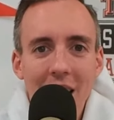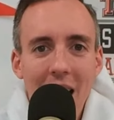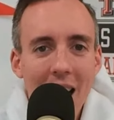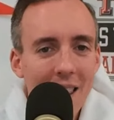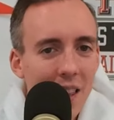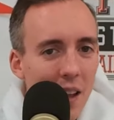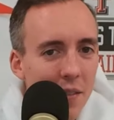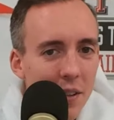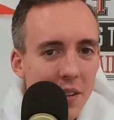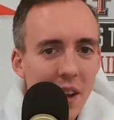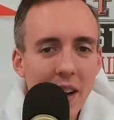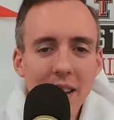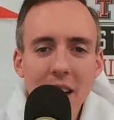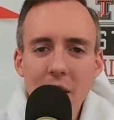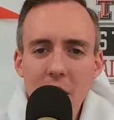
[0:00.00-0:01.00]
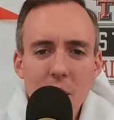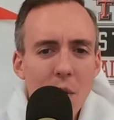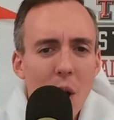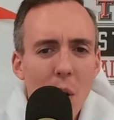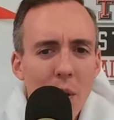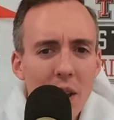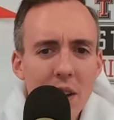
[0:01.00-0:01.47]
I love sitting there. You
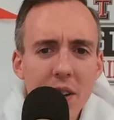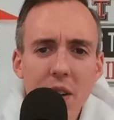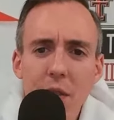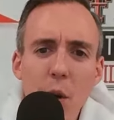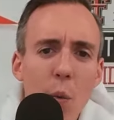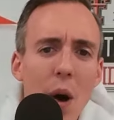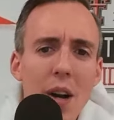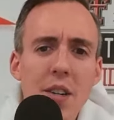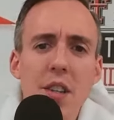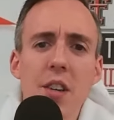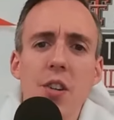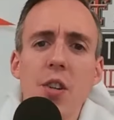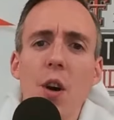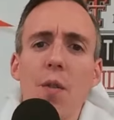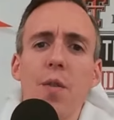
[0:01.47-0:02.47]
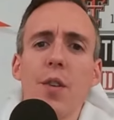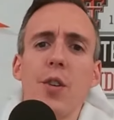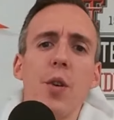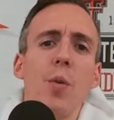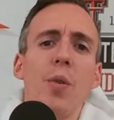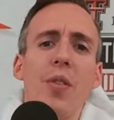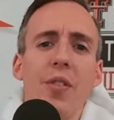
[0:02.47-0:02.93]
know this. If you watch this show for
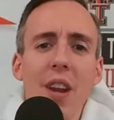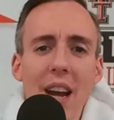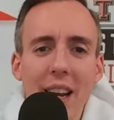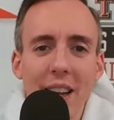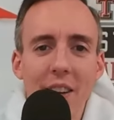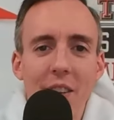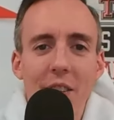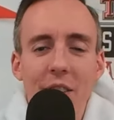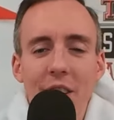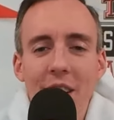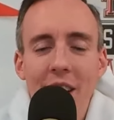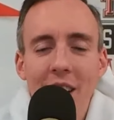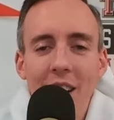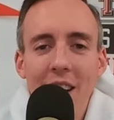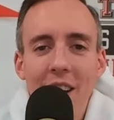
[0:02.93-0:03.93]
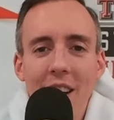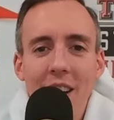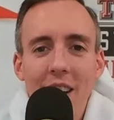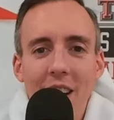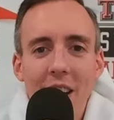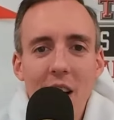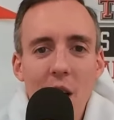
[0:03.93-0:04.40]
2 seconds,
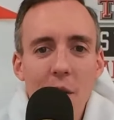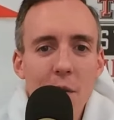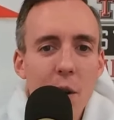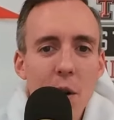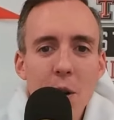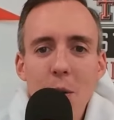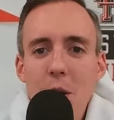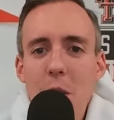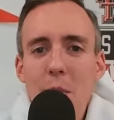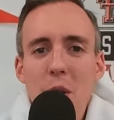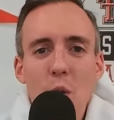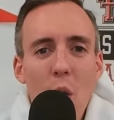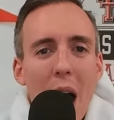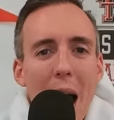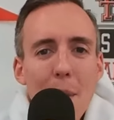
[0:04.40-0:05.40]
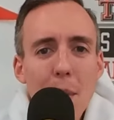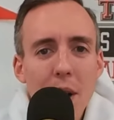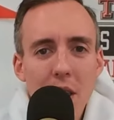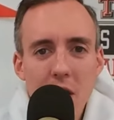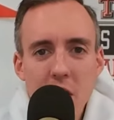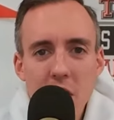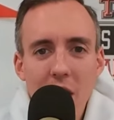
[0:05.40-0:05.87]
you know, if you're a new subscriber
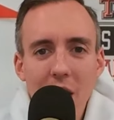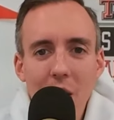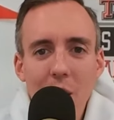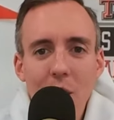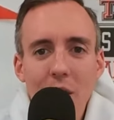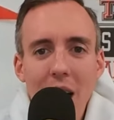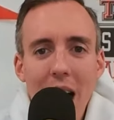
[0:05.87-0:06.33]
to the show,